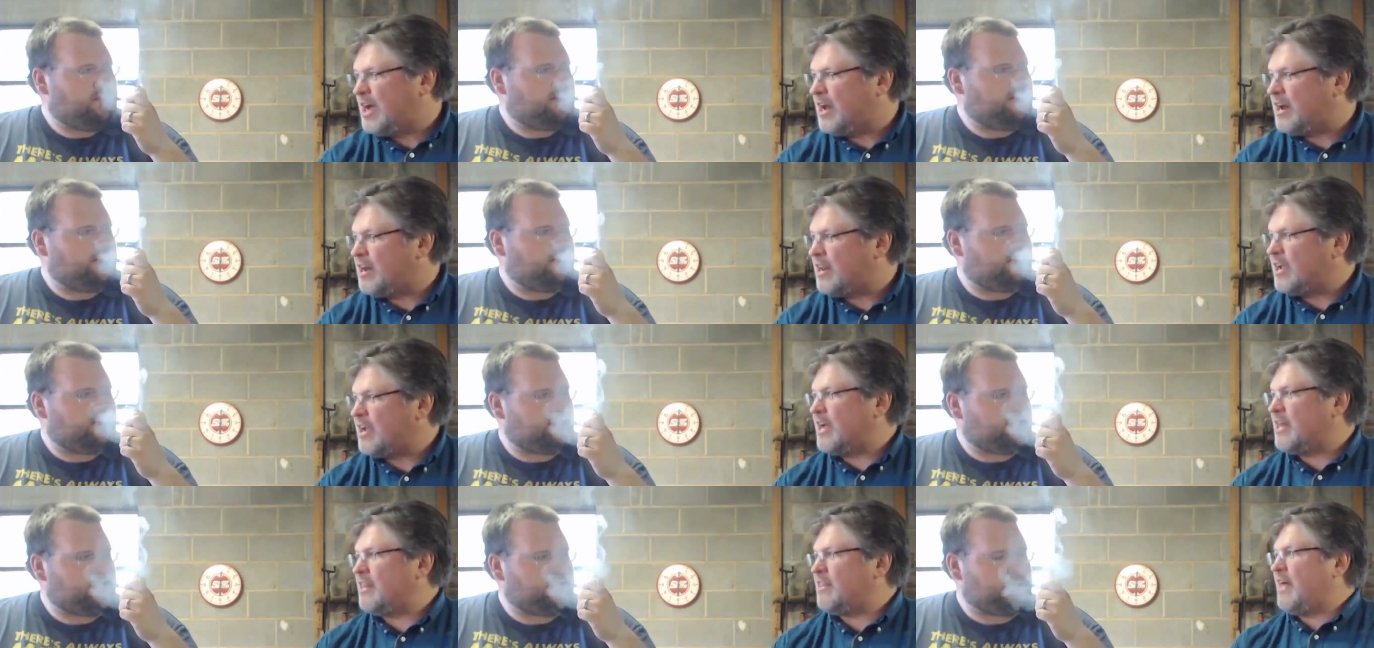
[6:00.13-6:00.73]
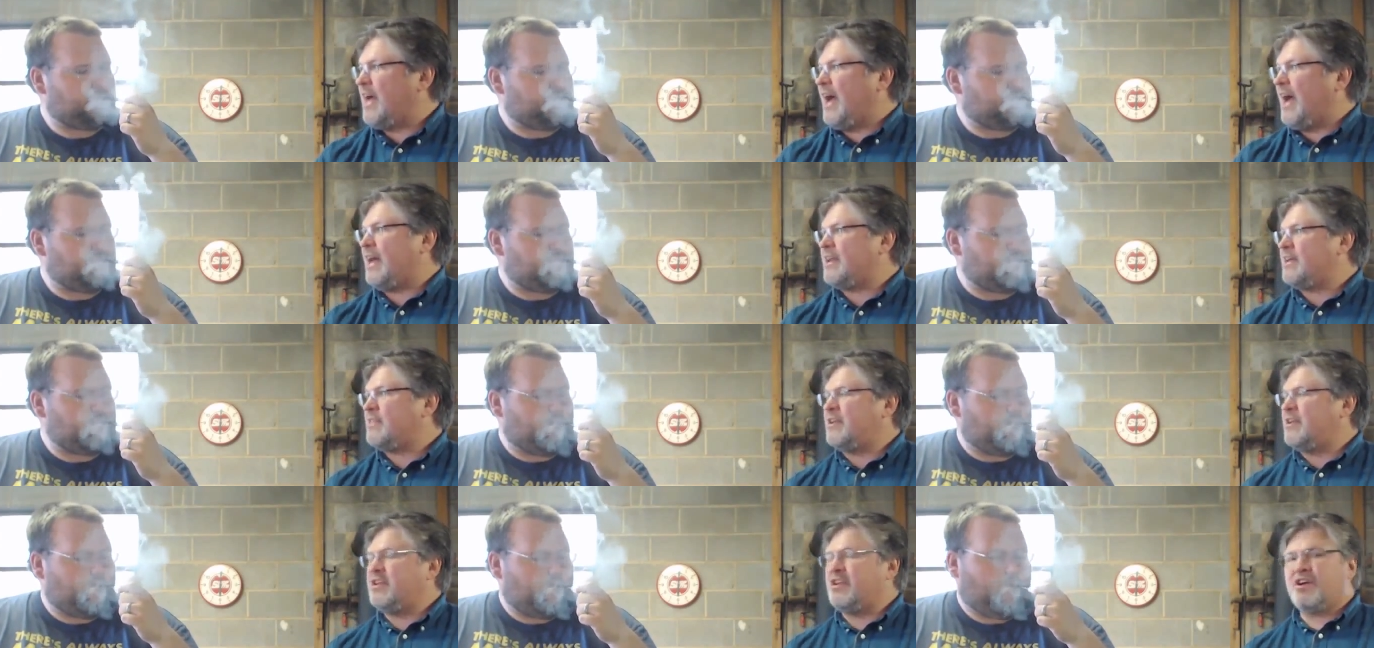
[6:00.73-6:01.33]
Speaker 1: down and you get that.
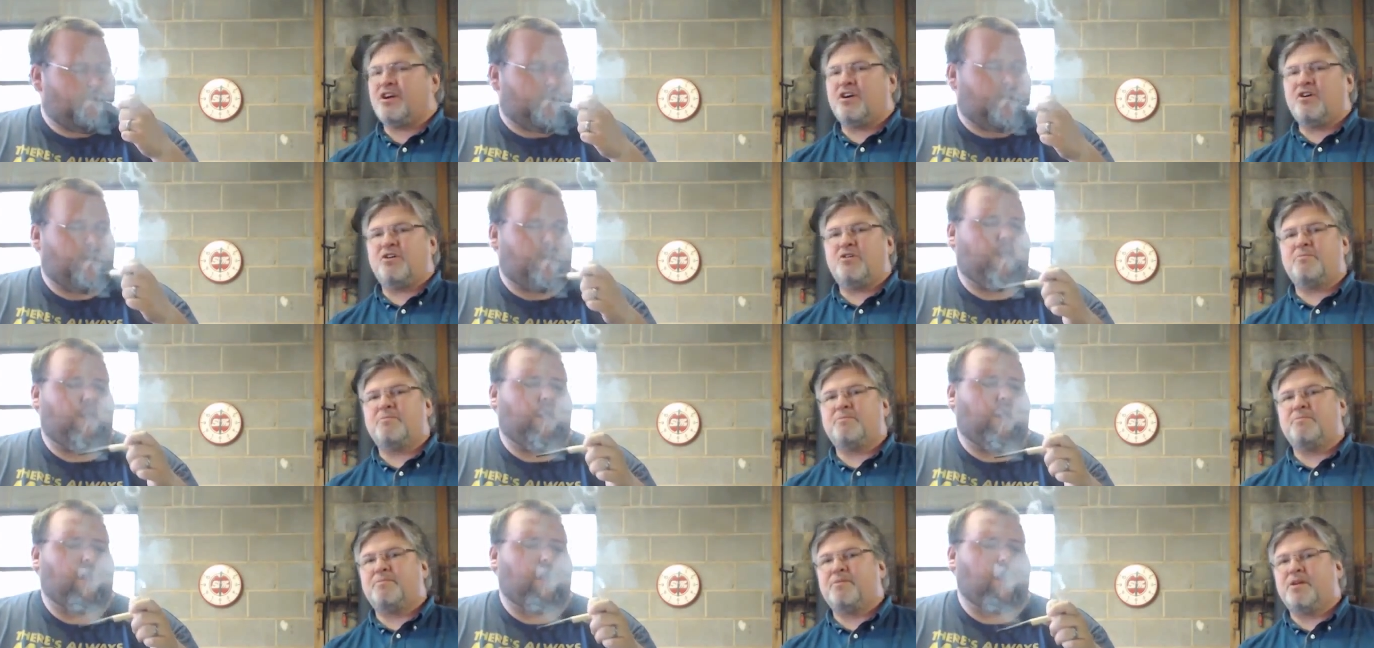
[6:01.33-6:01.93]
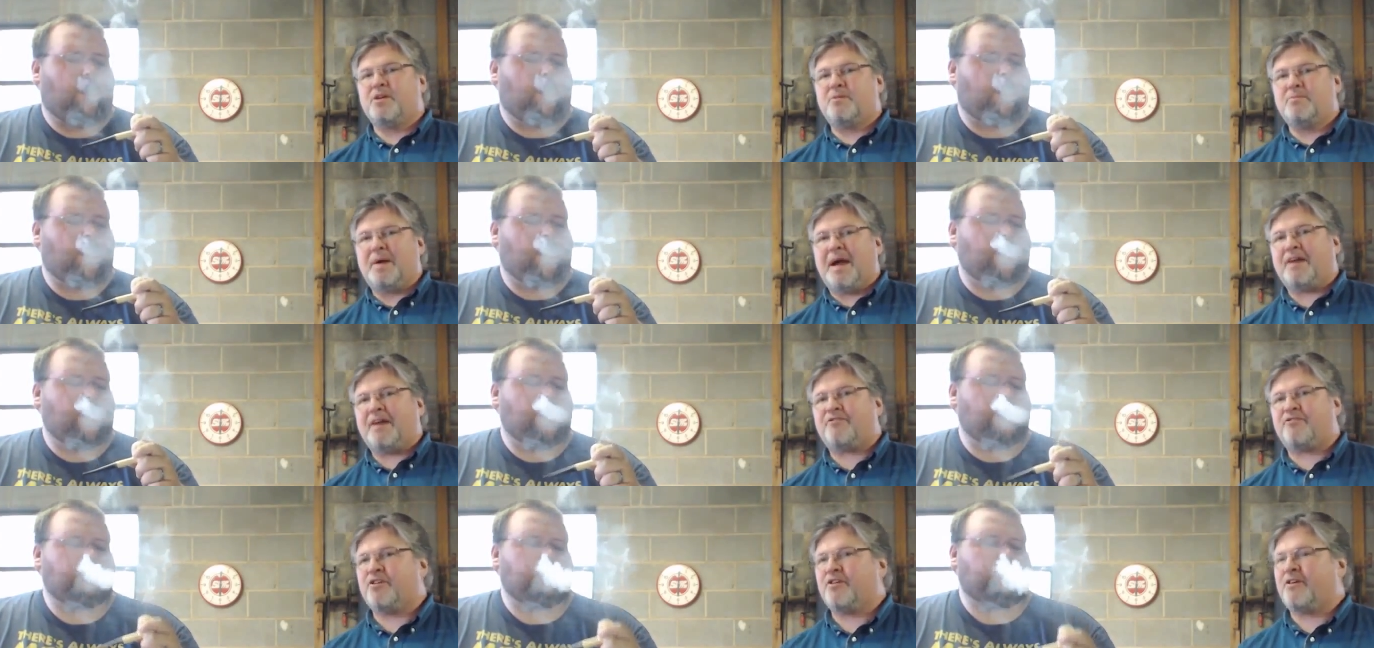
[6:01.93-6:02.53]
And then you go,
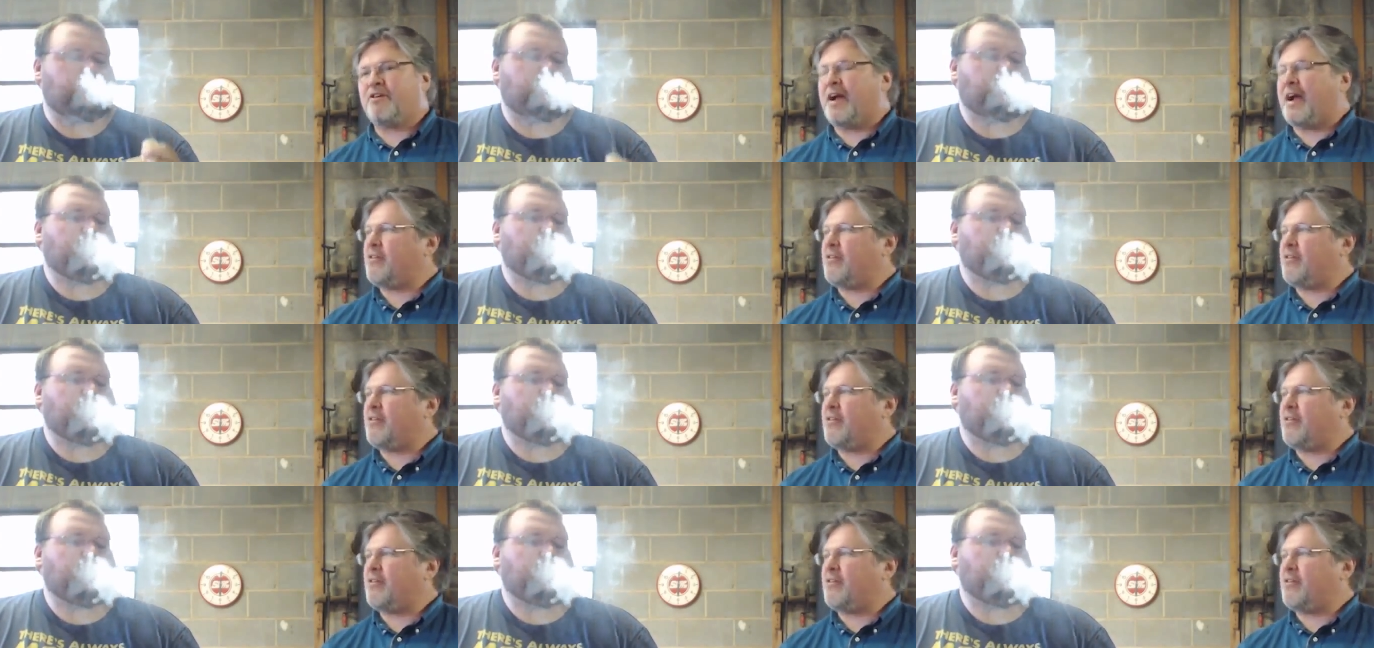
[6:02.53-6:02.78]
back for your